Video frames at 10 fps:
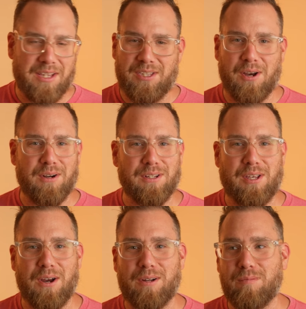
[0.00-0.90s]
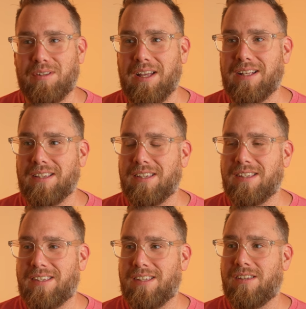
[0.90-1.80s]
in certain
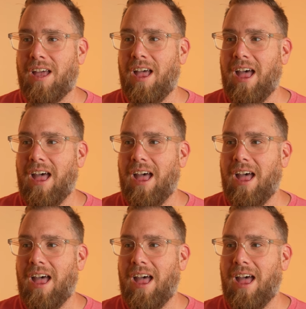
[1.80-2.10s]
circumstances.